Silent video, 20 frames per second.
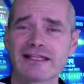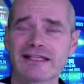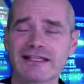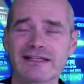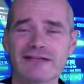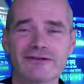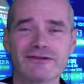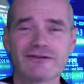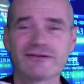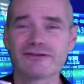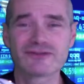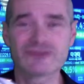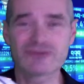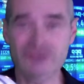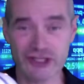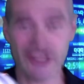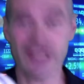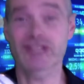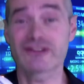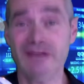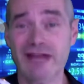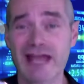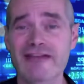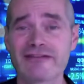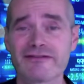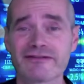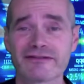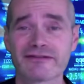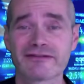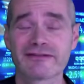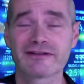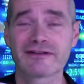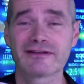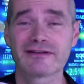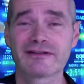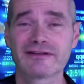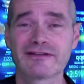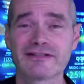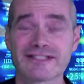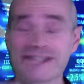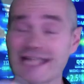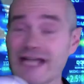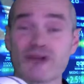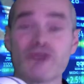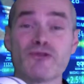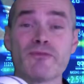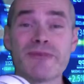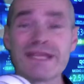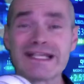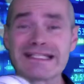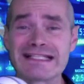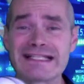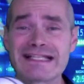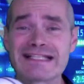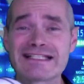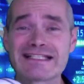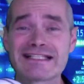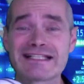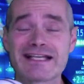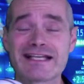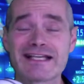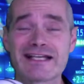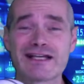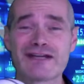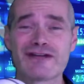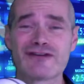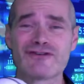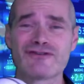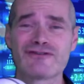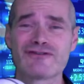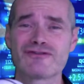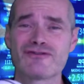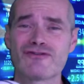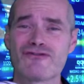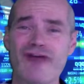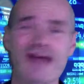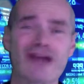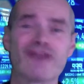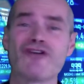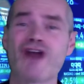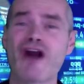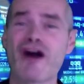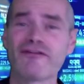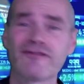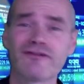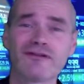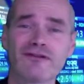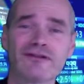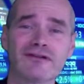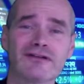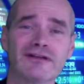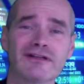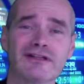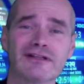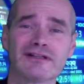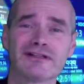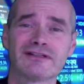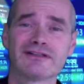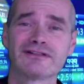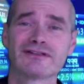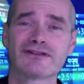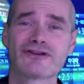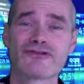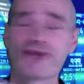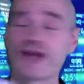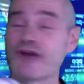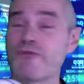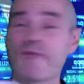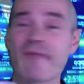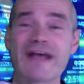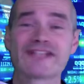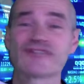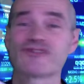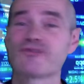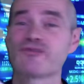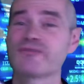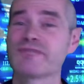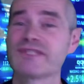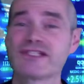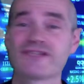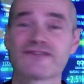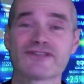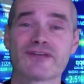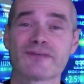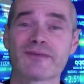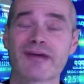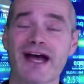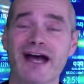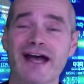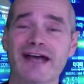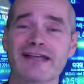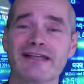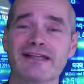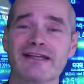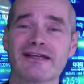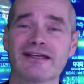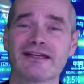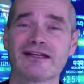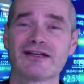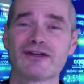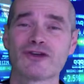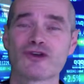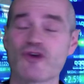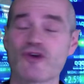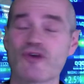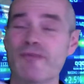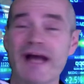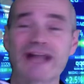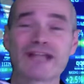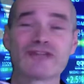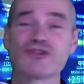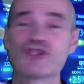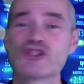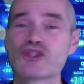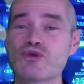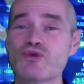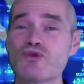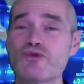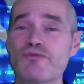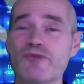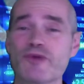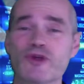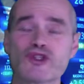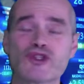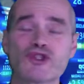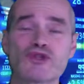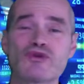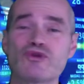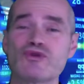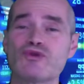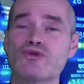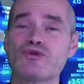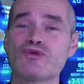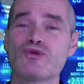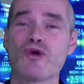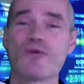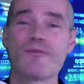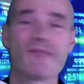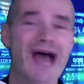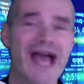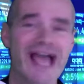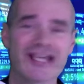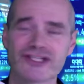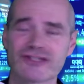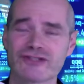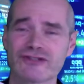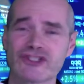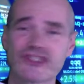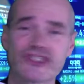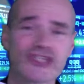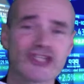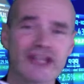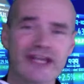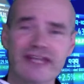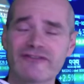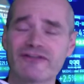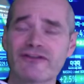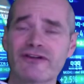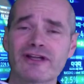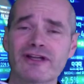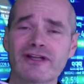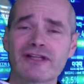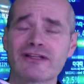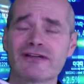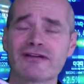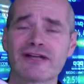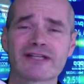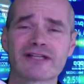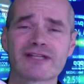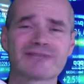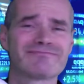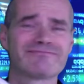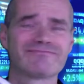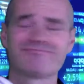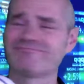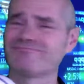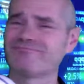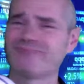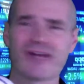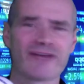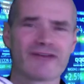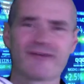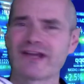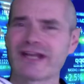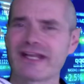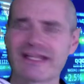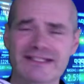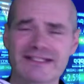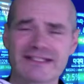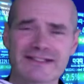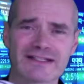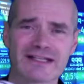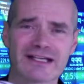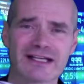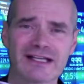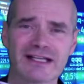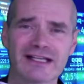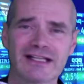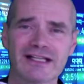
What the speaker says: You know, to change your life. Start a new business, write a novel, create a masterpiece of some kind, go back to school, pursue a passion, study for it, you know, whatever it is